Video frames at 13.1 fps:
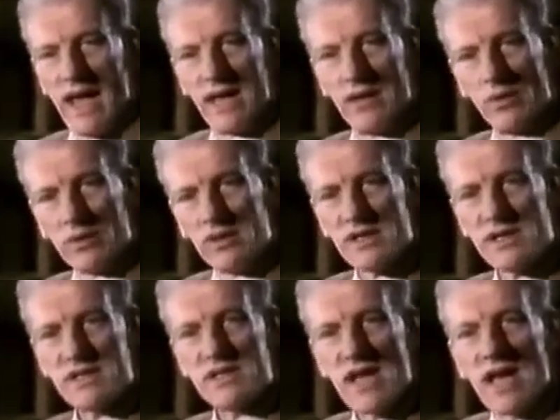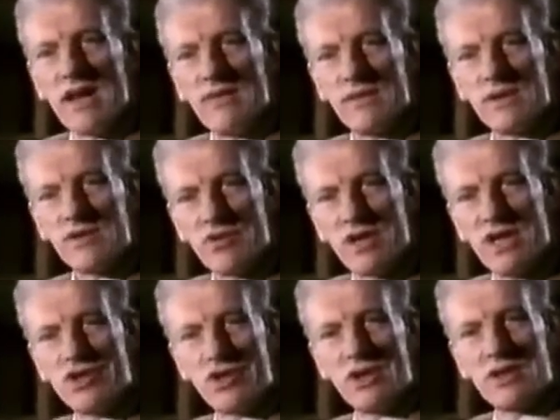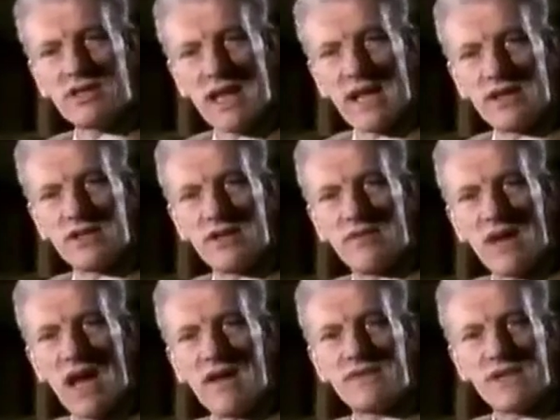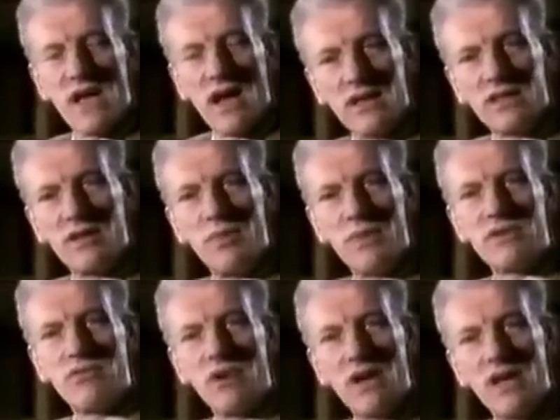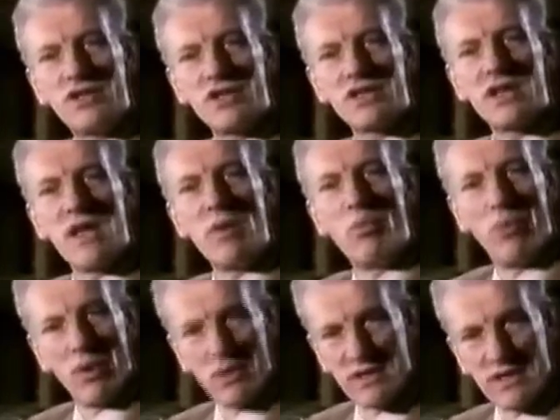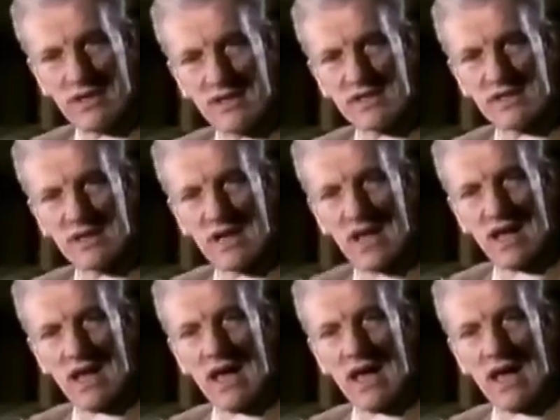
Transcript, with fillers: In order to save the traditional sense of life's ultimate religious importance,